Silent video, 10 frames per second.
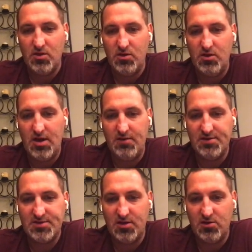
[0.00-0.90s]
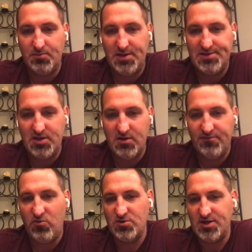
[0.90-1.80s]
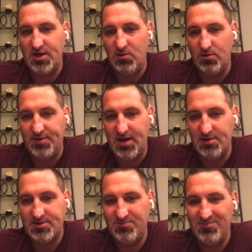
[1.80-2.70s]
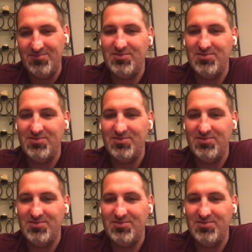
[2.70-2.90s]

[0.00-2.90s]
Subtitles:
you have this other little piece here, 481,000.